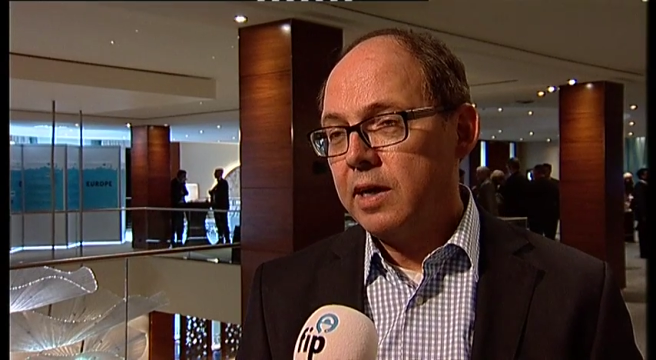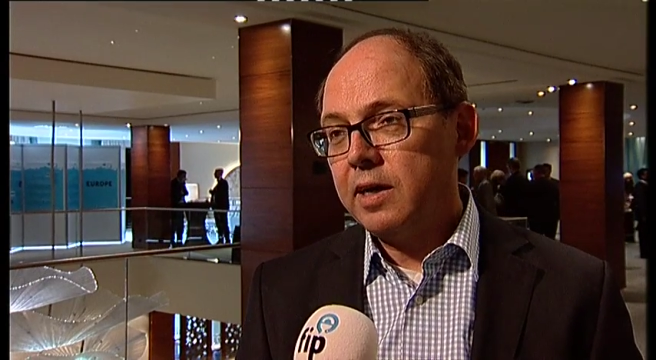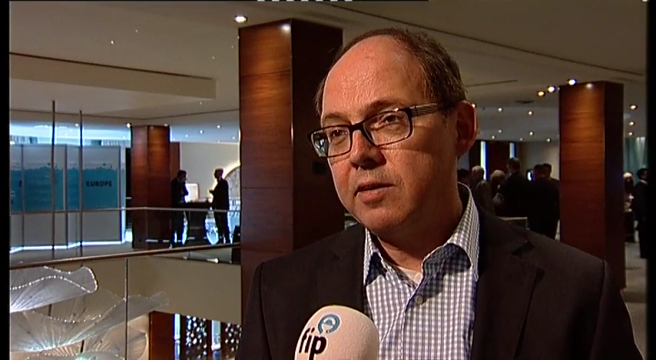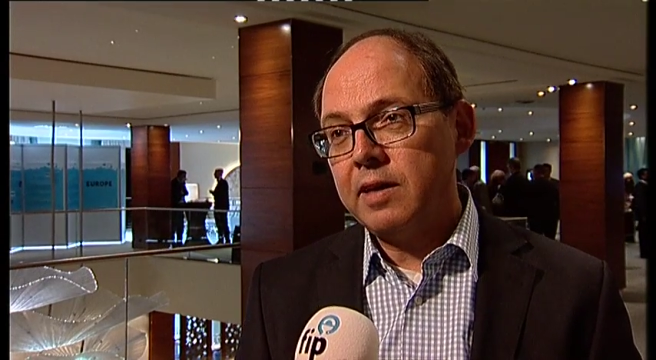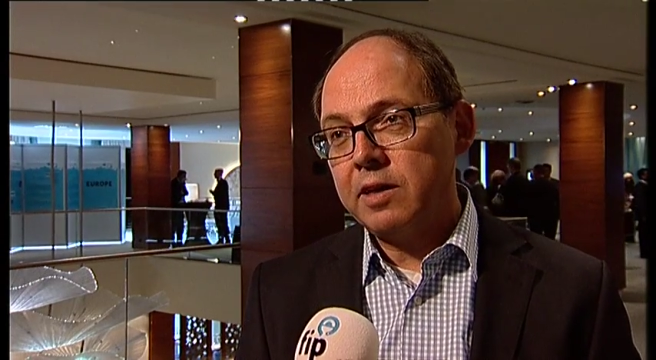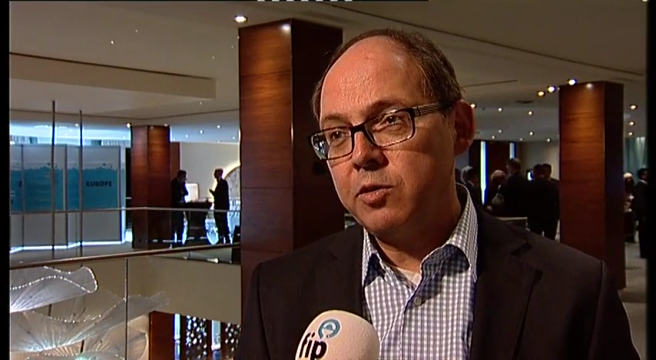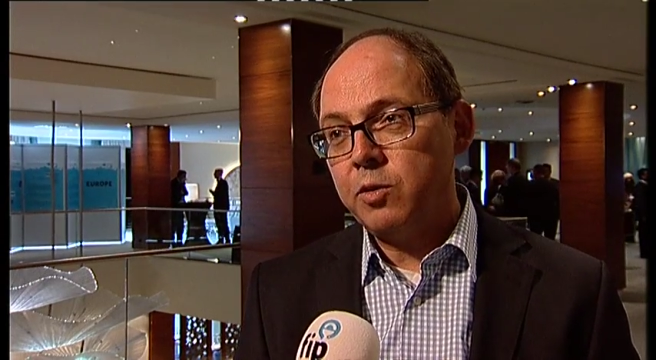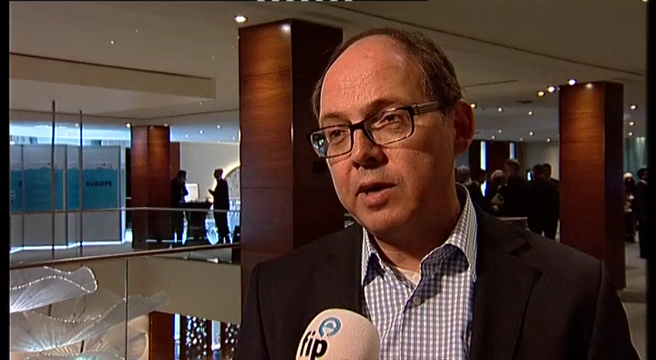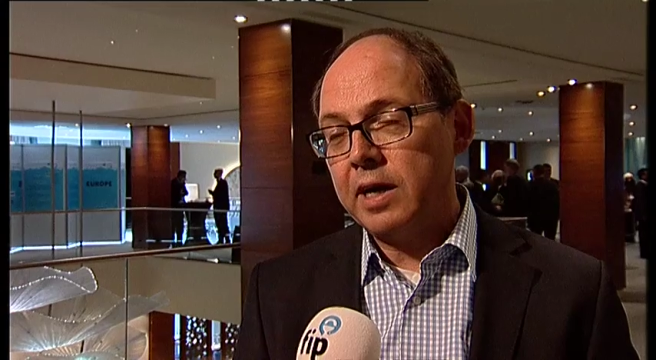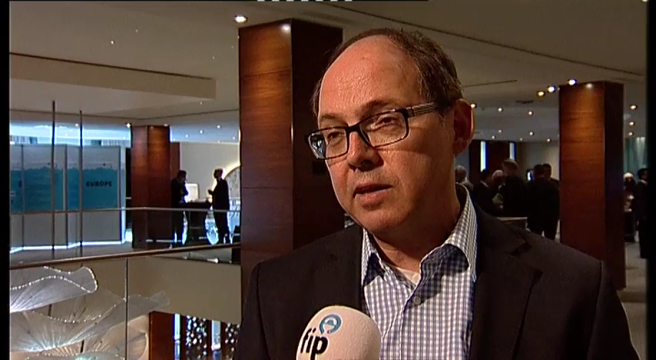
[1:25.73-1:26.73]
is that
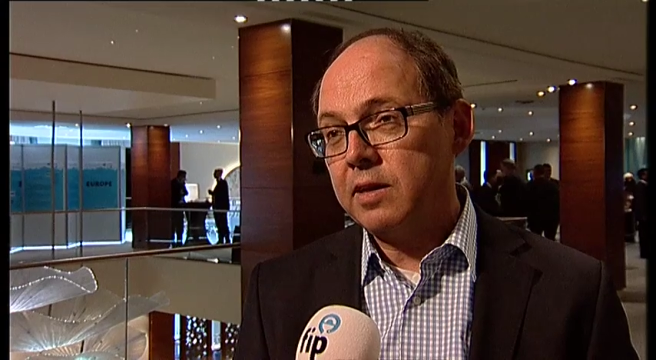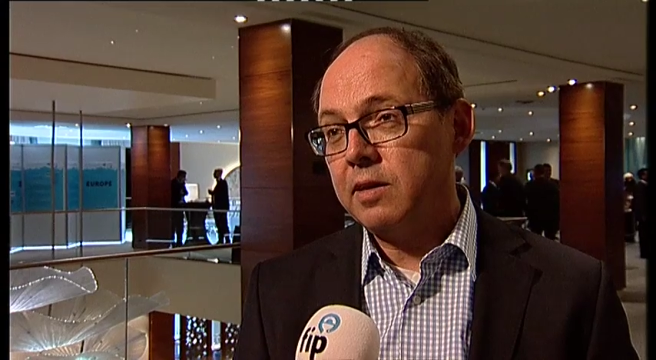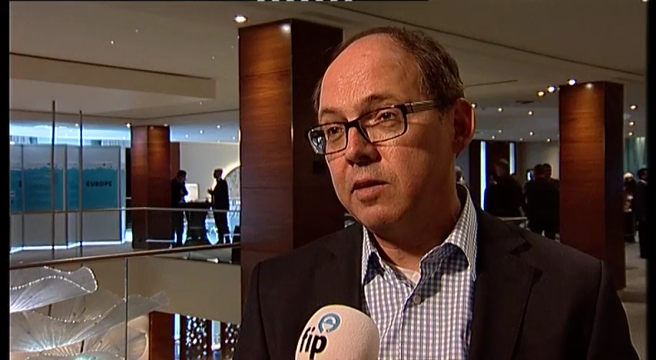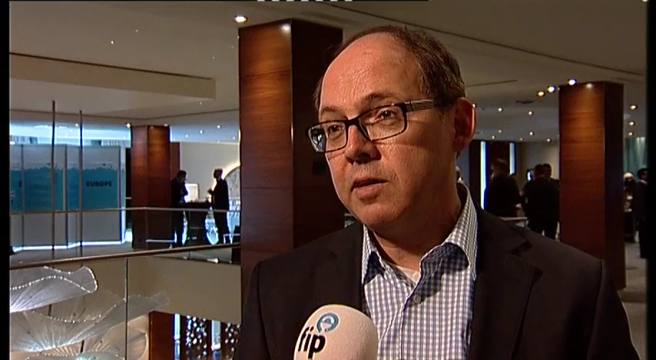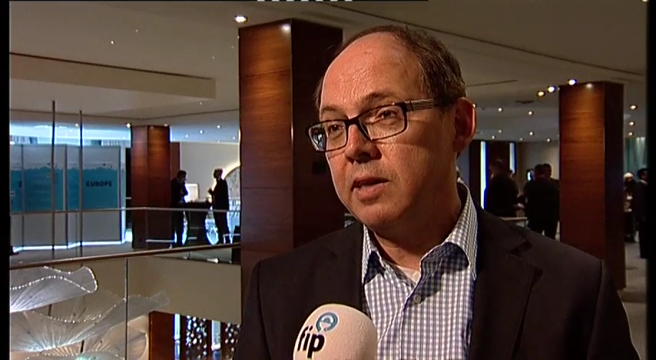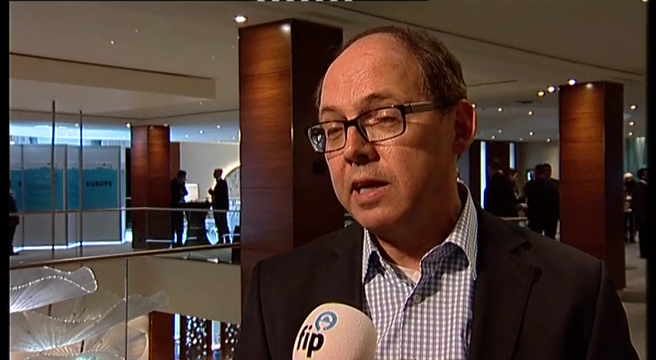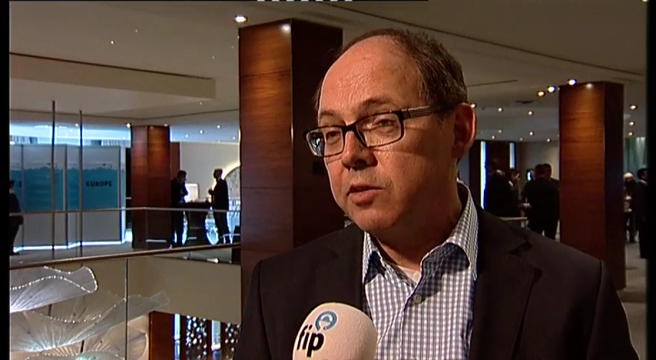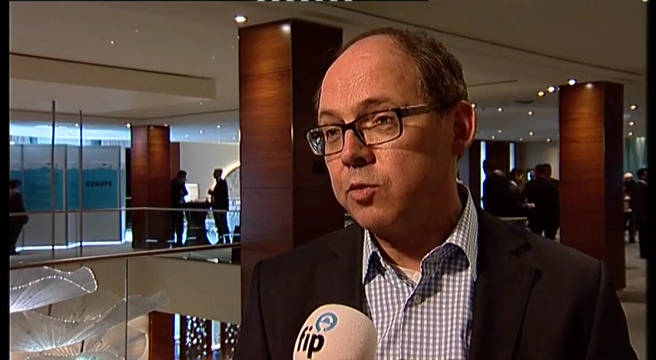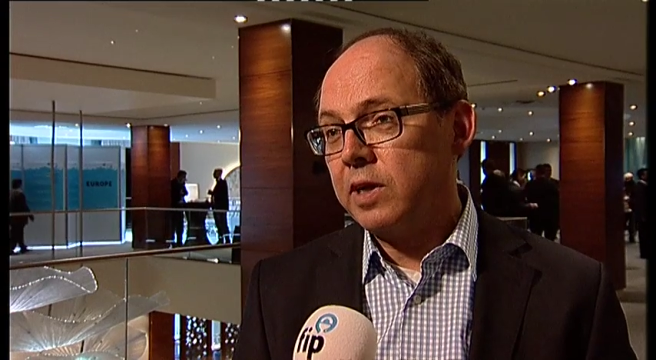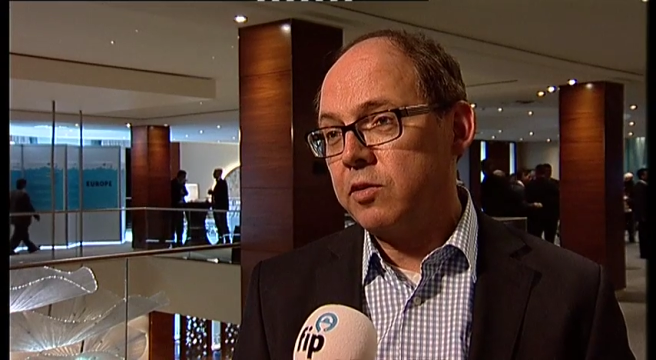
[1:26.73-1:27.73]
you get an
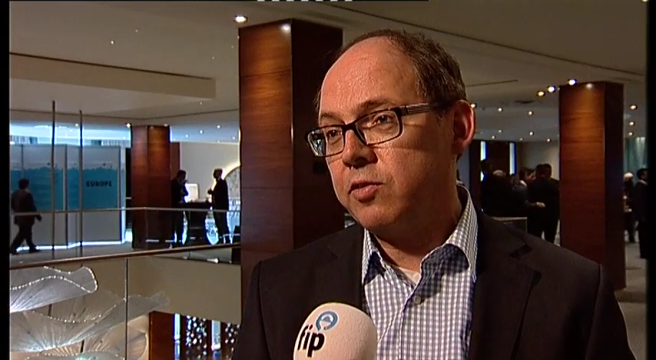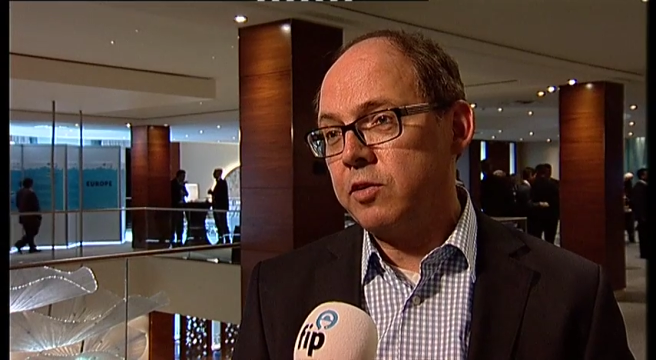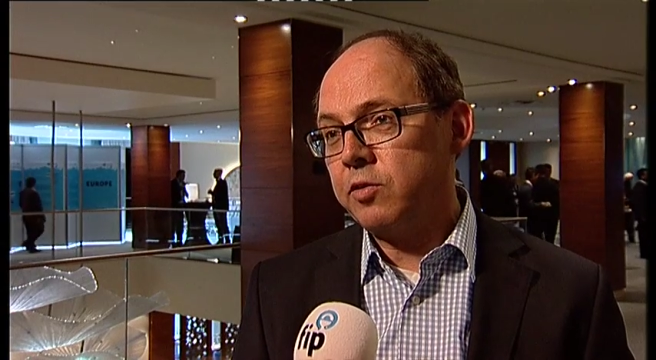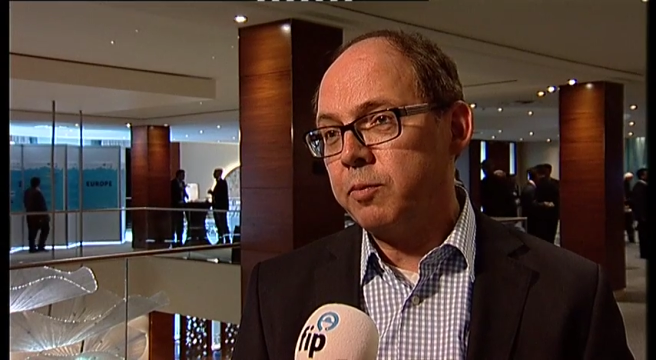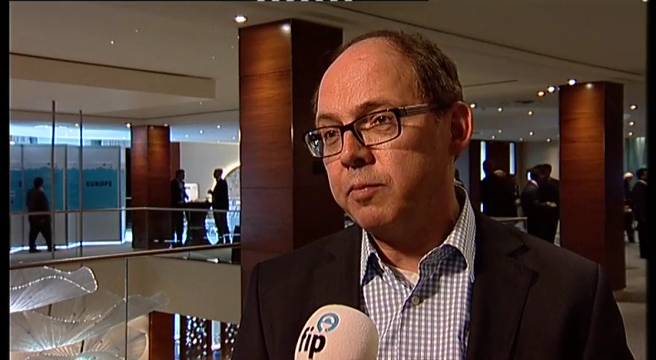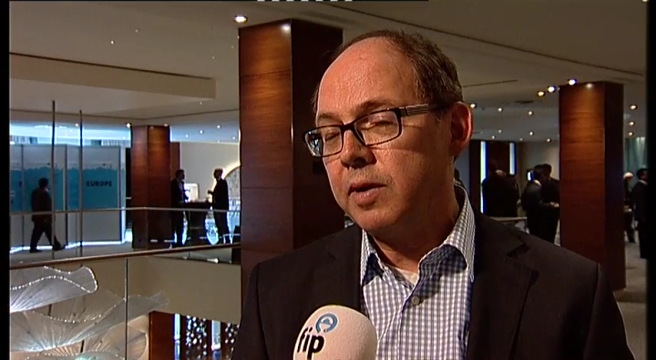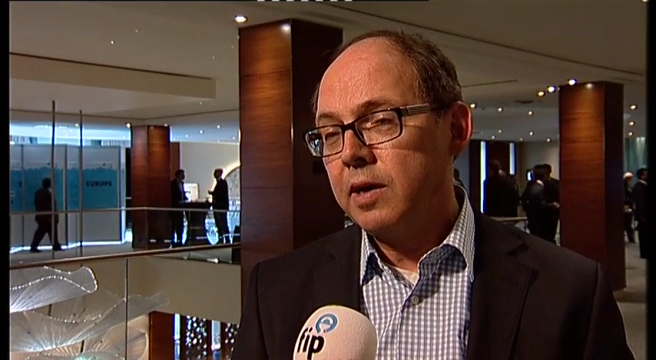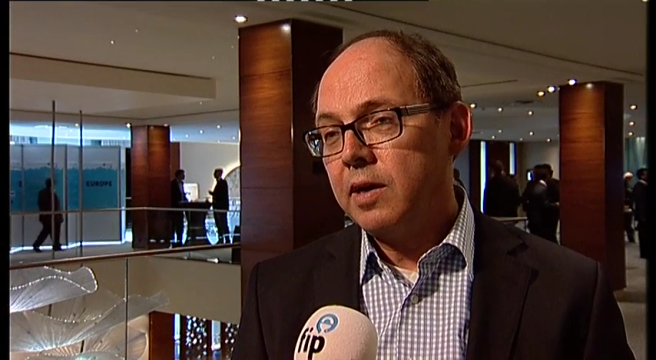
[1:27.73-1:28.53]
integrated system